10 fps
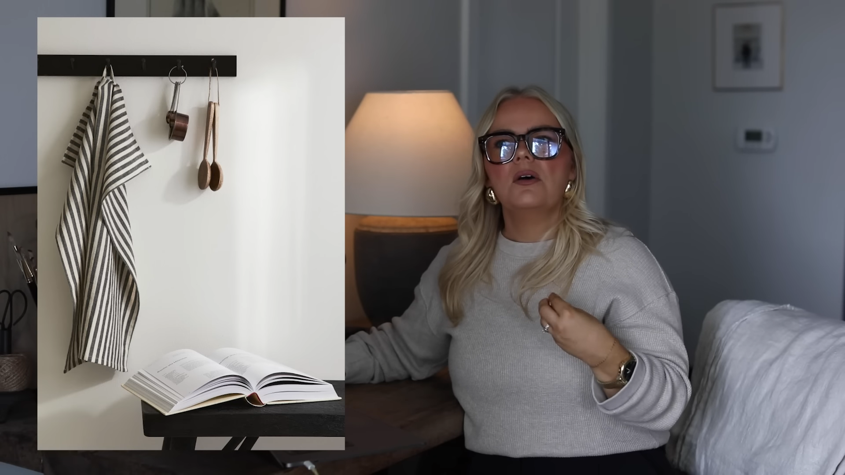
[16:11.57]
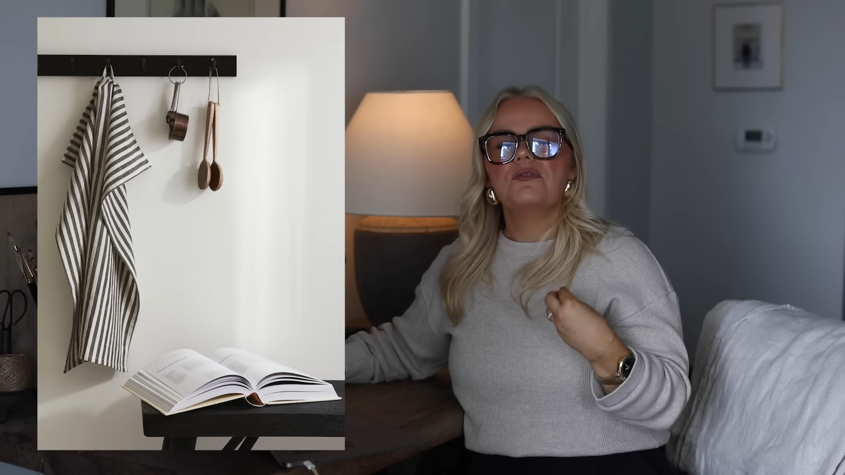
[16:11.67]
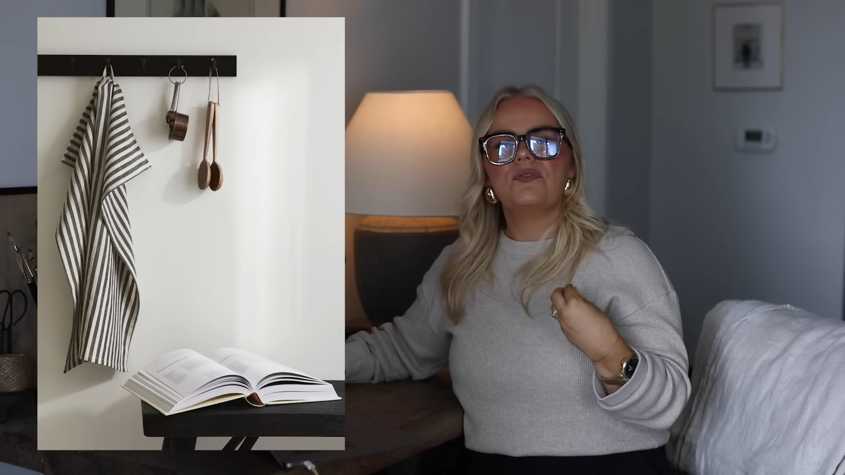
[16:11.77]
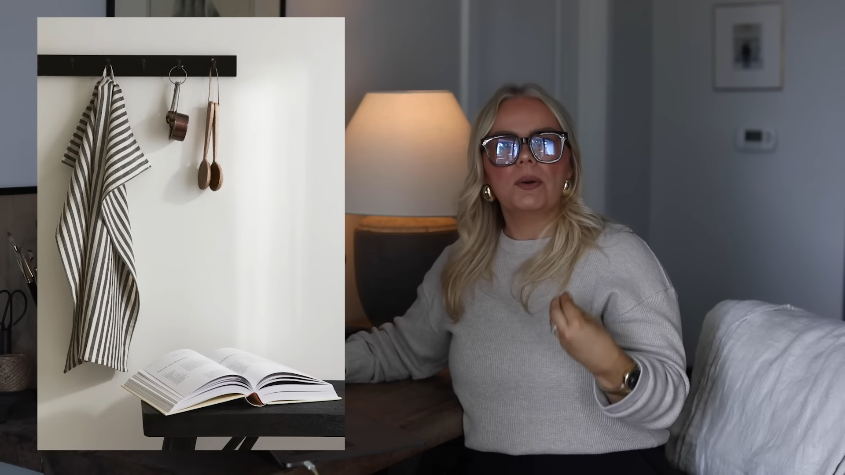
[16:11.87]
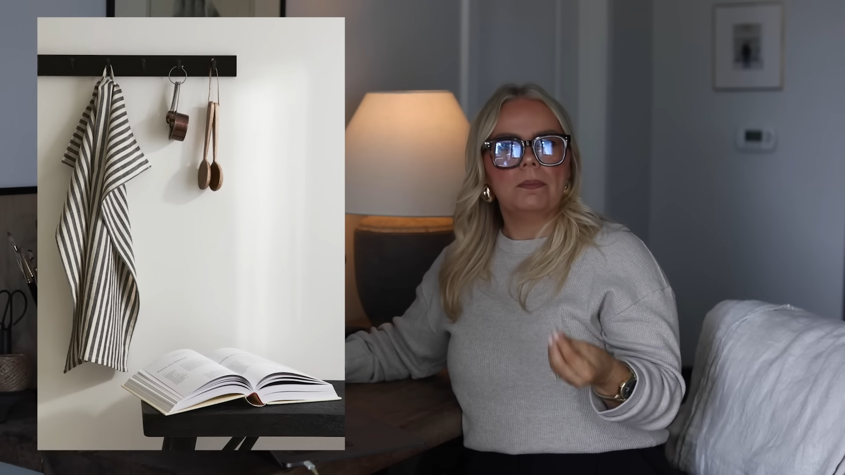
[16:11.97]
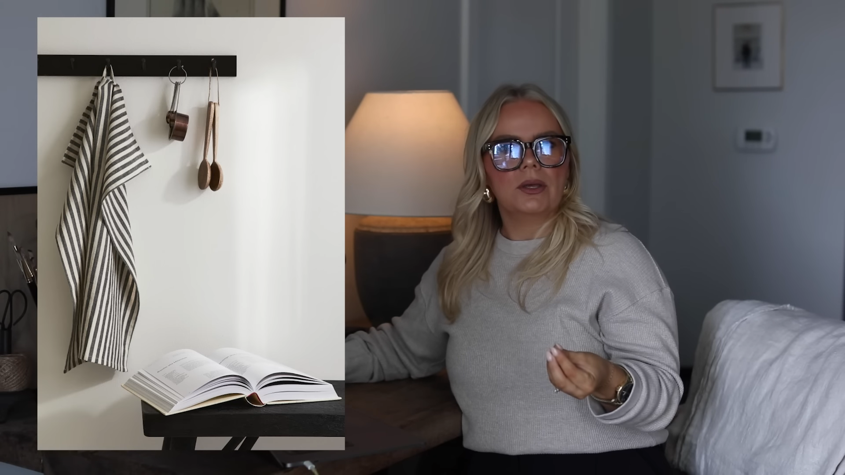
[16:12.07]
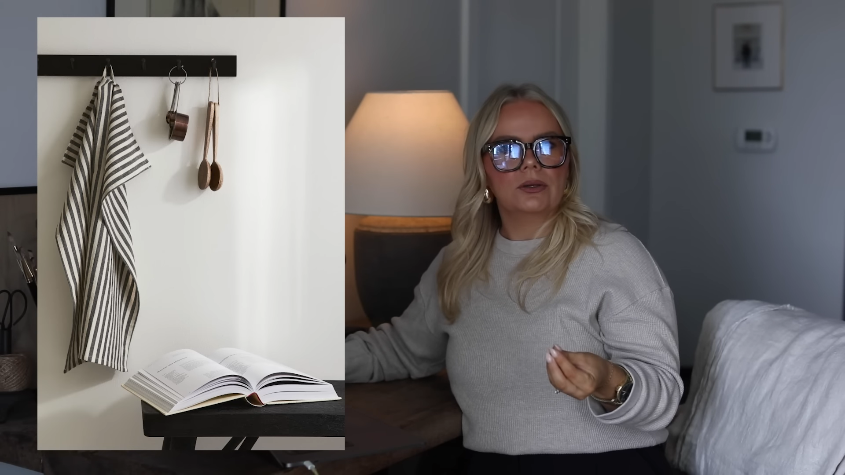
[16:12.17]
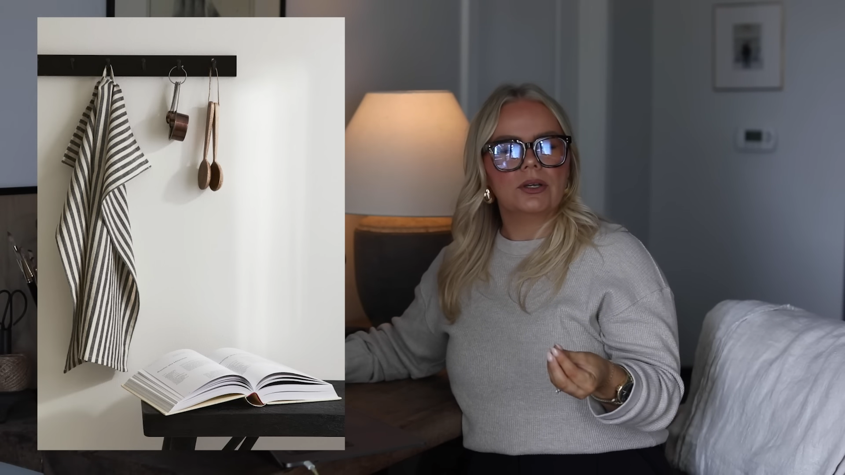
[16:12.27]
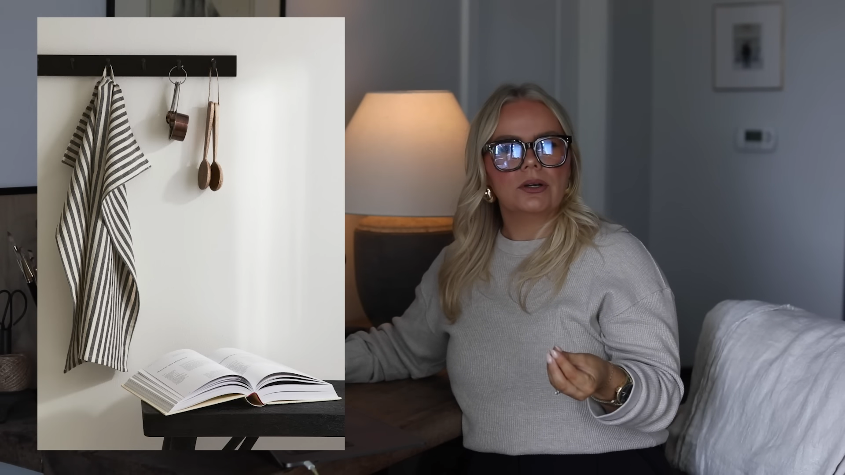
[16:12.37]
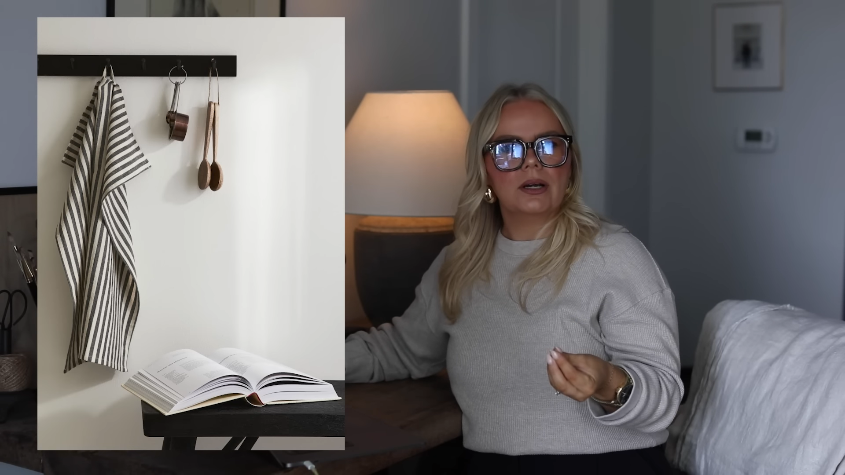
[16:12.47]

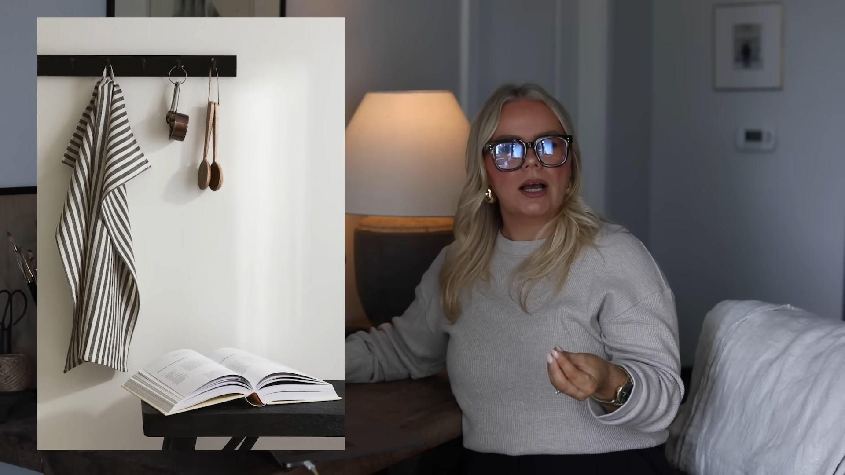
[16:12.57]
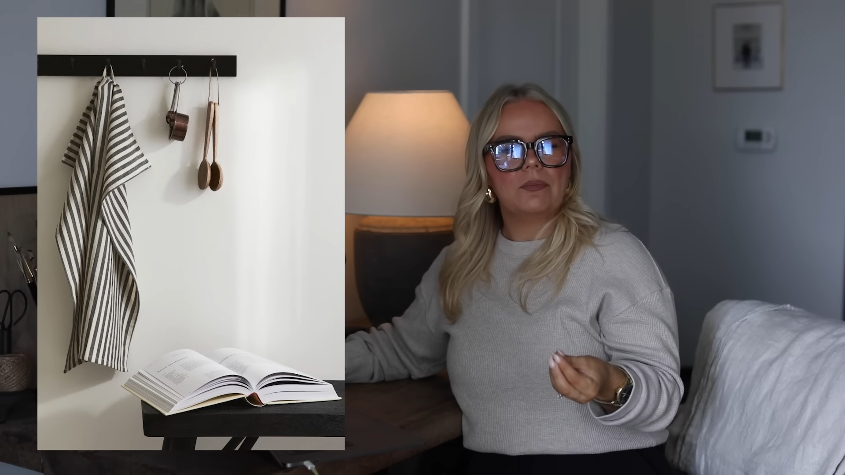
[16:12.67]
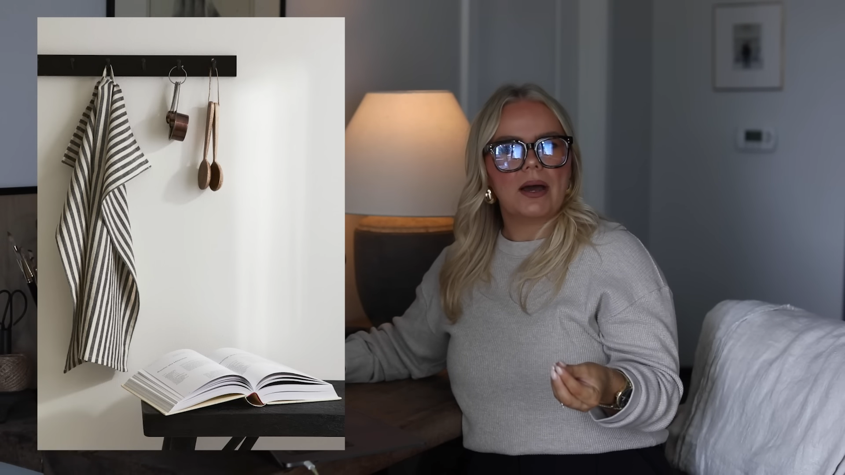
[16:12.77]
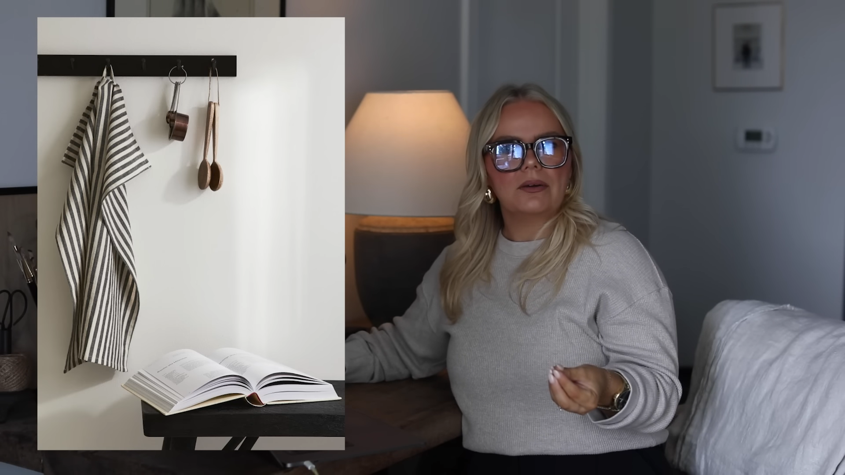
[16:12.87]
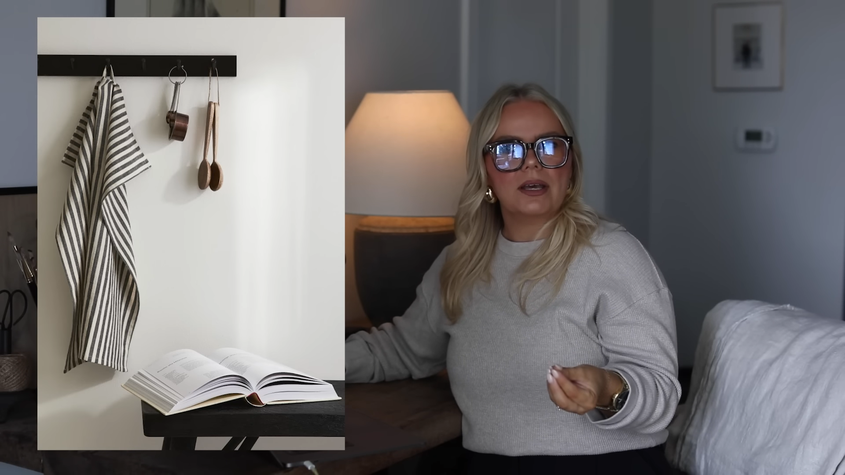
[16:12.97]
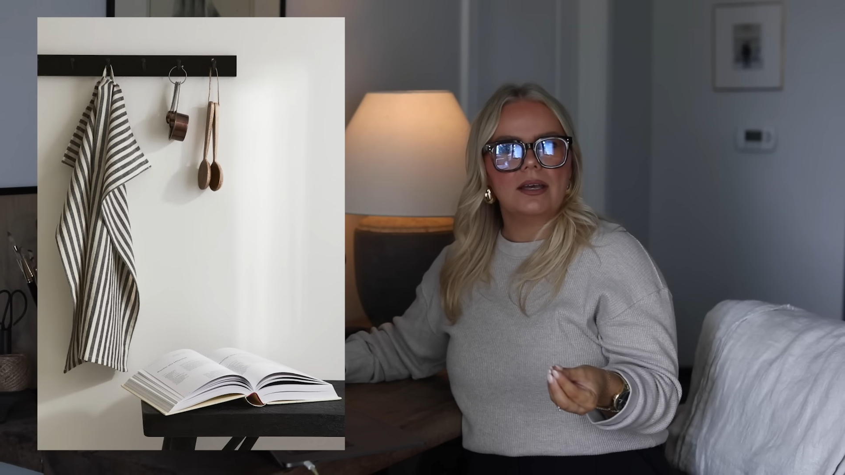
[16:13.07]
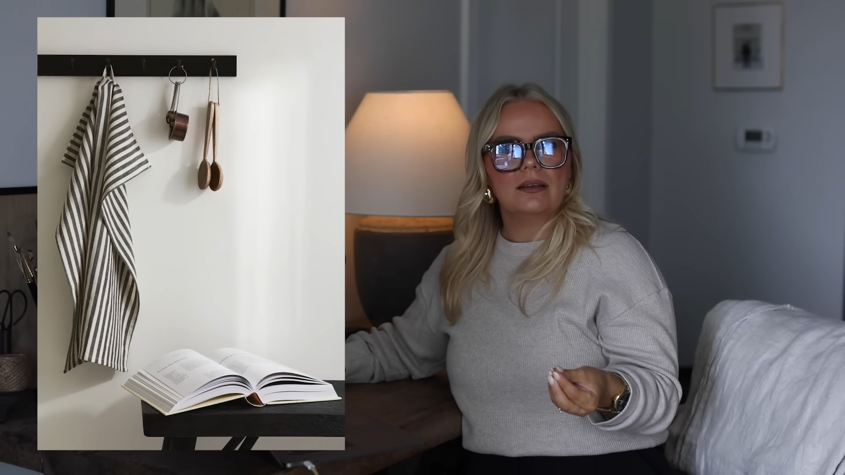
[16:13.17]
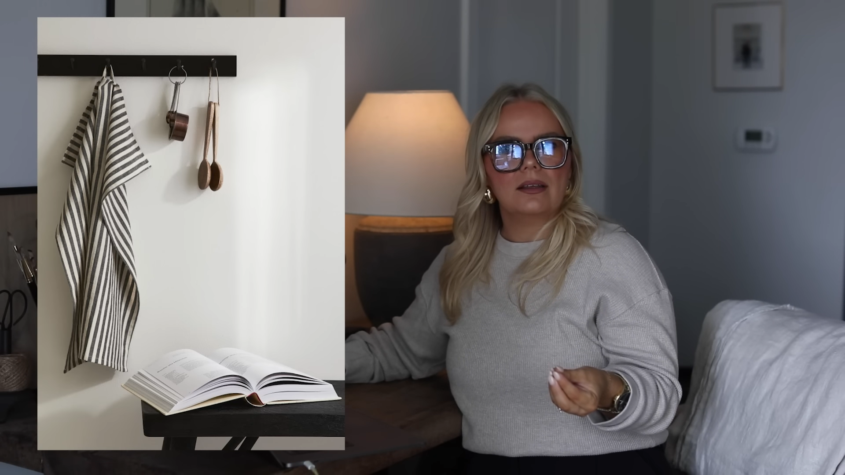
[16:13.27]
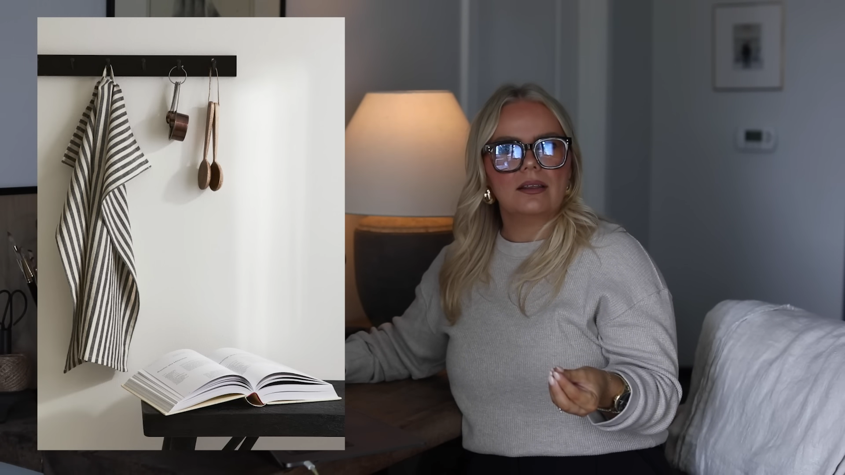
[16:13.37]
familiar about it